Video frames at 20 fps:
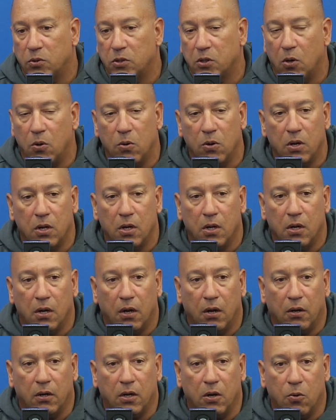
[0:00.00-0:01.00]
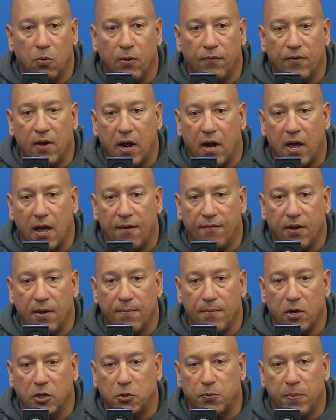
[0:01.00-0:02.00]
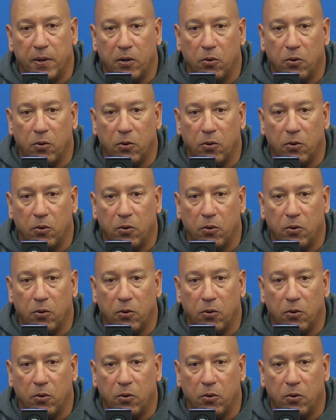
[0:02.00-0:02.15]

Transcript: So, you know, we've got to have a much